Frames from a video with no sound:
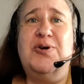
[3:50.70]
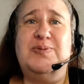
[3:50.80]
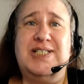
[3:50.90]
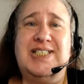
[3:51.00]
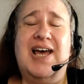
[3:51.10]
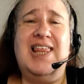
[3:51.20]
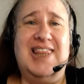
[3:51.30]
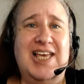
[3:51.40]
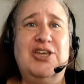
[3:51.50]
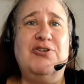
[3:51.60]
options that I
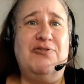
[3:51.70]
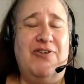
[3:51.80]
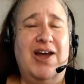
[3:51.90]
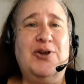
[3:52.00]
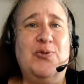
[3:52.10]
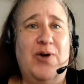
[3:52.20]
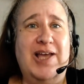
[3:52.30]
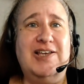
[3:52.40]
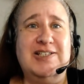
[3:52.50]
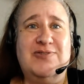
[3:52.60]
think you'll find
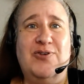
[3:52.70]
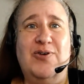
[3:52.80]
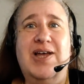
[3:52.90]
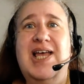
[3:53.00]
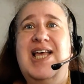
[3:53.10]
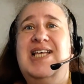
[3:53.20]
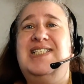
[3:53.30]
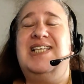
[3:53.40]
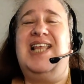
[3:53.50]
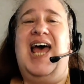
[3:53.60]
quite useful.
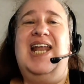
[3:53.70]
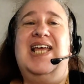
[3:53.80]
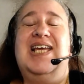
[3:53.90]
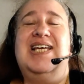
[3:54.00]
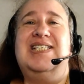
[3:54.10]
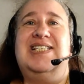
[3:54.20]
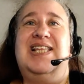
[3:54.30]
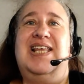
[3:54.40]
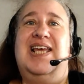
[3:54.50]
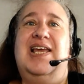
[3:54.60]
So that is
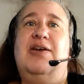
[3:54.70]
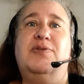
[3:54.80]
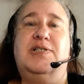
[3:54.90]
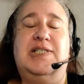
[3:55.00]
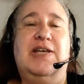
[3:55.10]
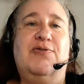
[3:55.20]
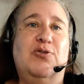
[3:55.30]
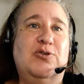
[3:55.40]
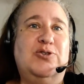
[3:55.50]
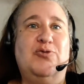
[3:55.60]
the
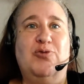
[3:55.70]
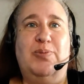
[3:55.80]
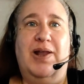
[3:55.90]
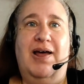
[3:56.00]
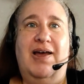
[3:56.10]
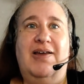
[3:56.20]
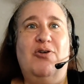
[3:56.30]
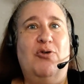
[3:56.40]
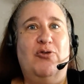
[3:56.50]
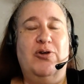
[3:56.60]
default reply
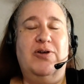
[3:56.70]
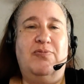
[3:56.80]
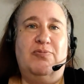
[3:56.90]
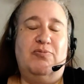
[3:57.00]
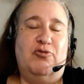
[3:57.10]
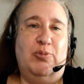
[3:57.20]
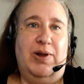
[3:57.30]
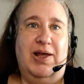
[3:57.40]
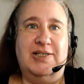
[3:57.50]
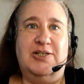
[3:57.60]
or
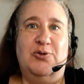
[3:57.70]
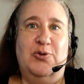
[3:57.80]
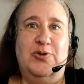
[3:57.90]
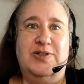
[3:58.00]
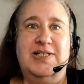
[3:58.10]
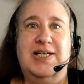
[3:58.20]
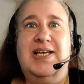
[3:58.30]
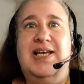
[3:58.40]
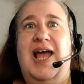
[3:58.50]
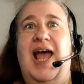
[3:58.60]
reply to all
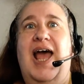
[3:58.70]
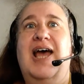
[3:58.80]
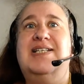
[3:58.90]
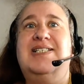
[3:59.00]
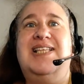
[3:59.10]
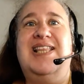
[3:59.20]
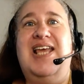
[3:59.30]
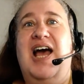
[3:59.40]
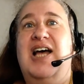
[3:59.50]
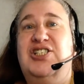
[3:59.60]
and
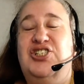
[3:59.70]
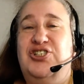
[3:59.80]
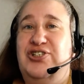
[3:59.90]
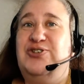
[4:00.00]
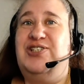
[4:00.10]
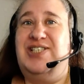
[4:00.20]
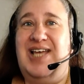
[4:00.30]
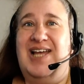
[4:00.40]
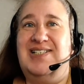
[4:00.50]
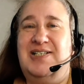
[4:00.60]
the undo
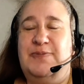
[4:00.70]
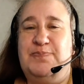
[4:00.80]
send.